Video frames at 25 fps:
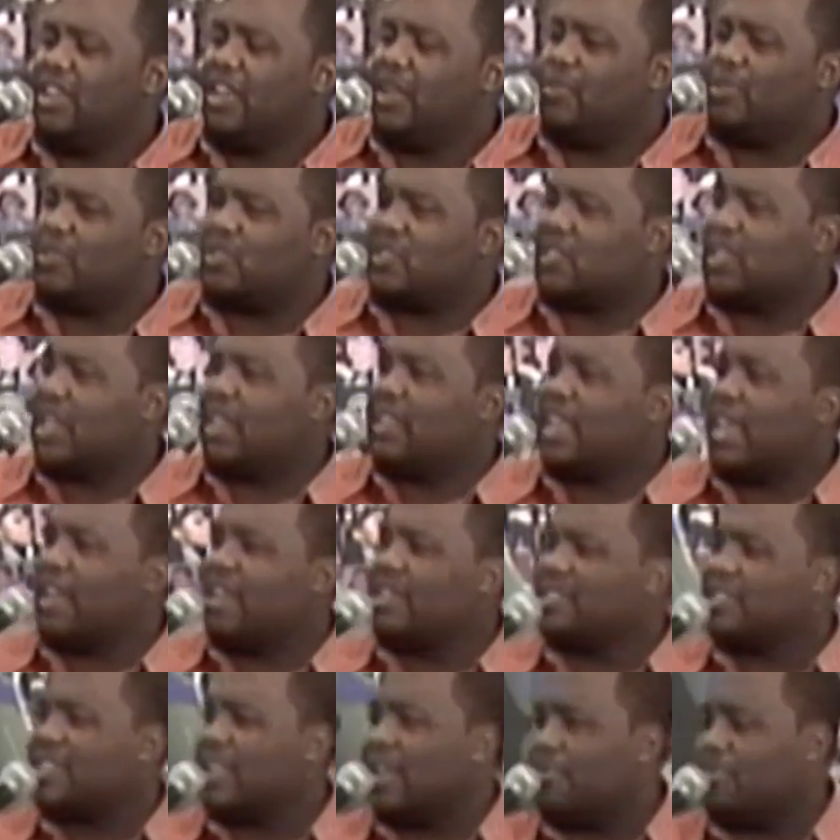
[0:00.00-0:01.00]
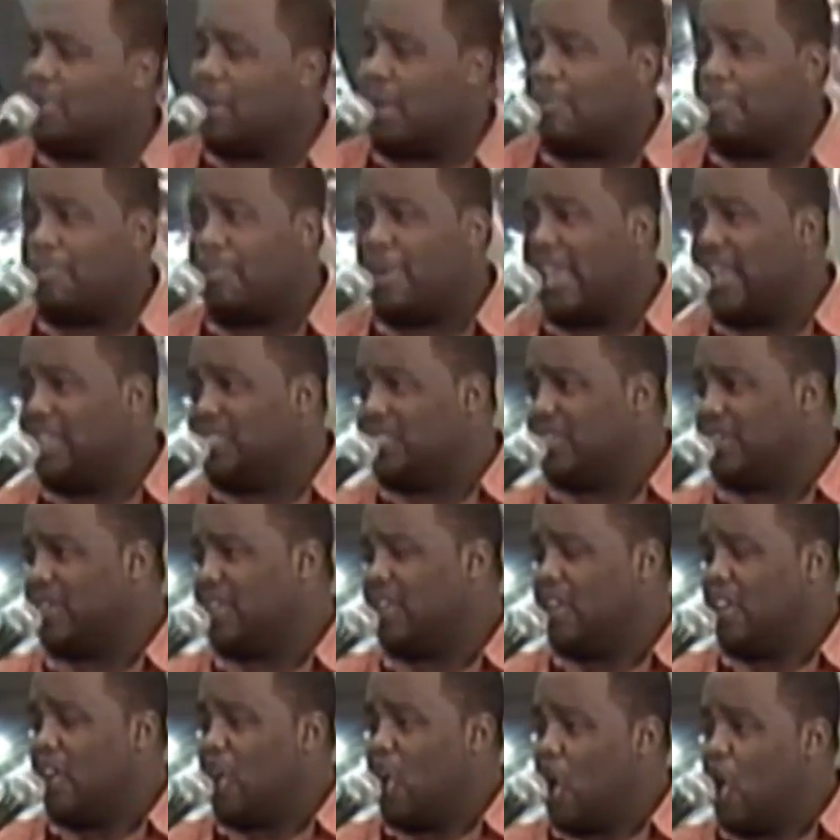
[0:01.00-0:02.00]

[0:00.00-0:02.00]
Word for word: it was said that it's going to be a major